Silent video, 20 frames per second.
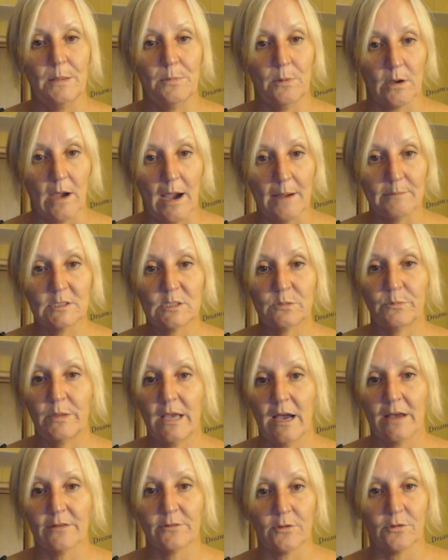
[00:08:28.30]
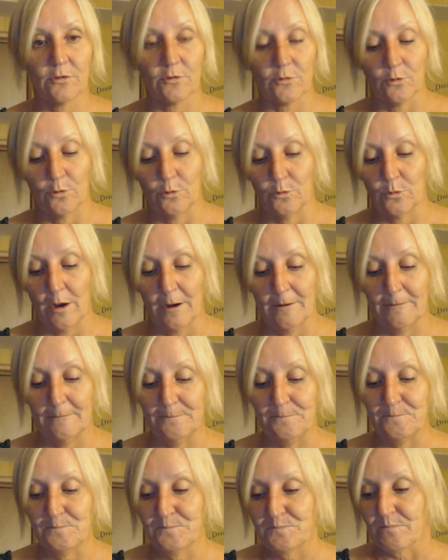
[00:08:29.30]
People come to me either
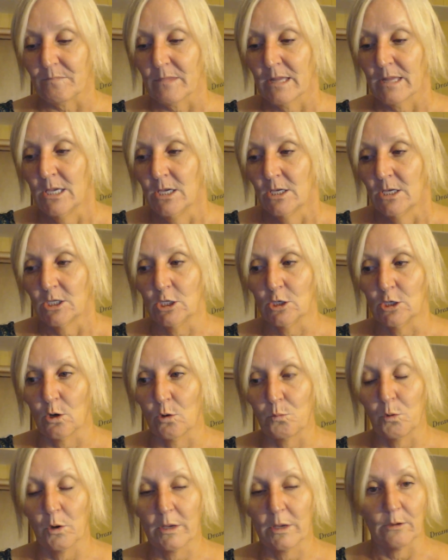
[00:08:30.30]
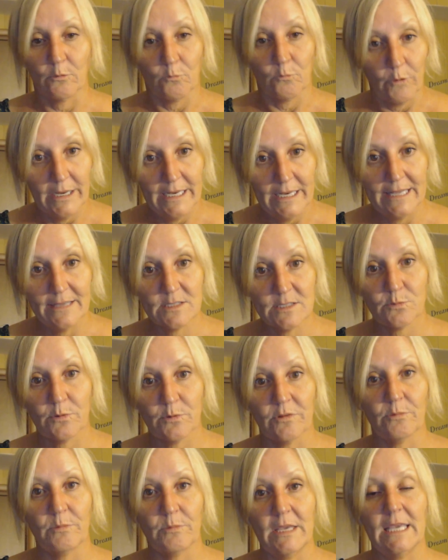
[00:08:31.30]
through booking readings
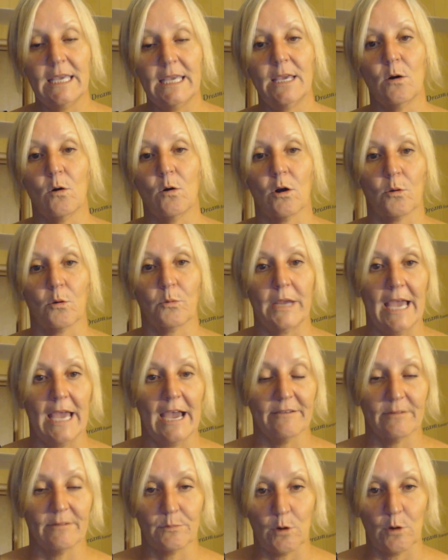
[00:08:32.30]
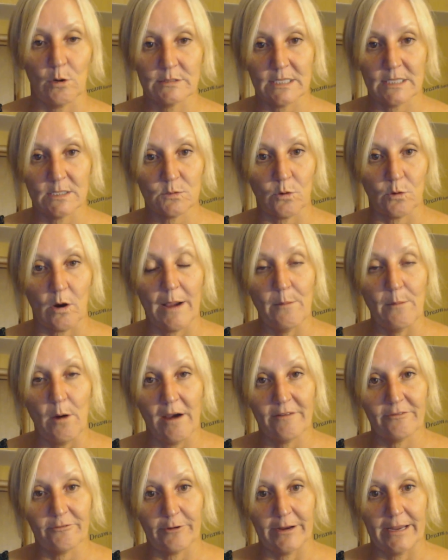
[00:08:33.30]
with me, or we have a process where I'm
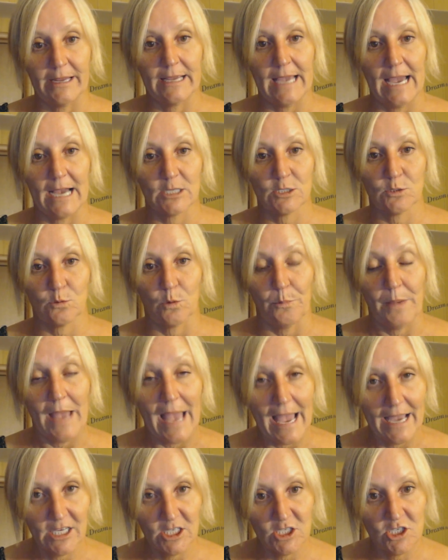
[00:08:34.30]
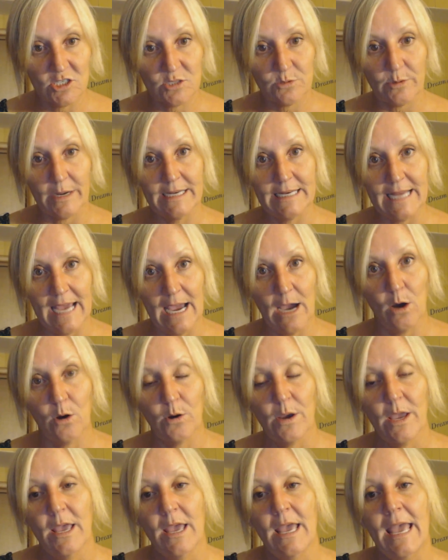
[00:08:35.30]
offering actual packages right
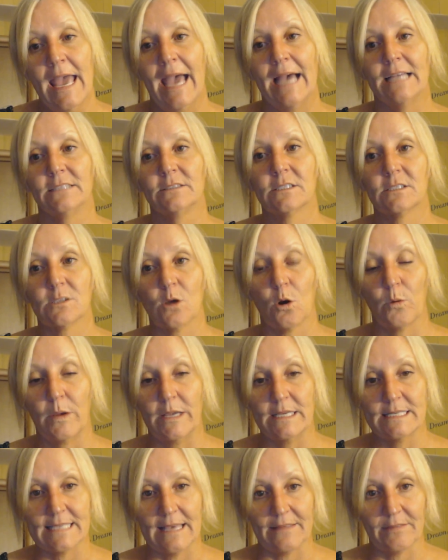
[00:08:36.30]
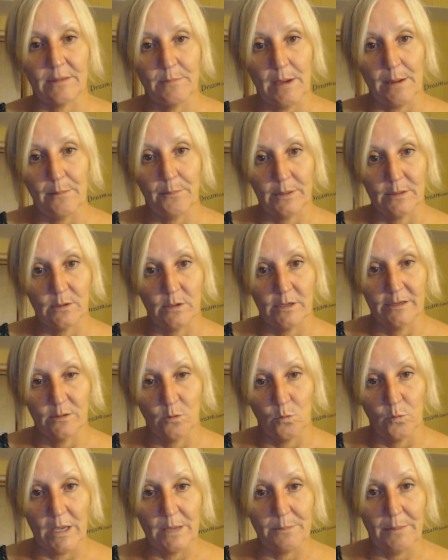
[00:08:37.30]
now. And so we set them up in
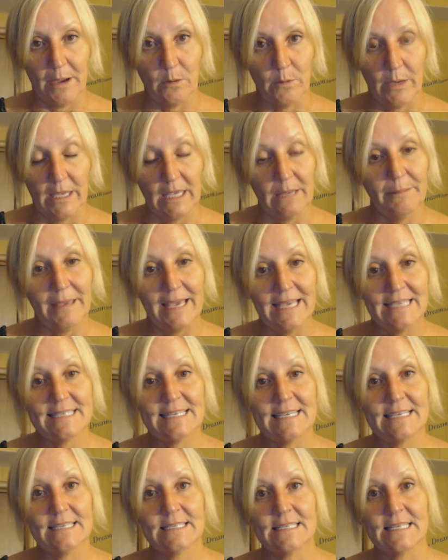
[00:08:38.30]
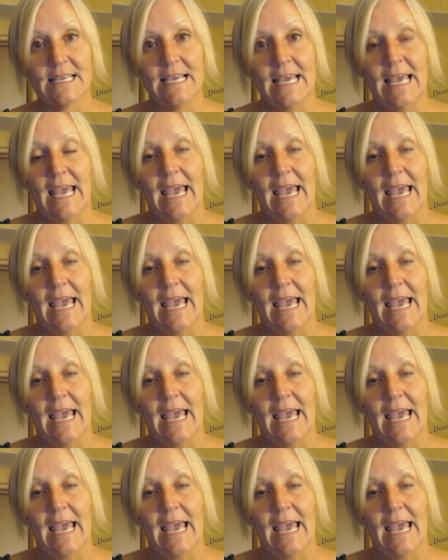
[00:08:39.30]
a week-by-week basis.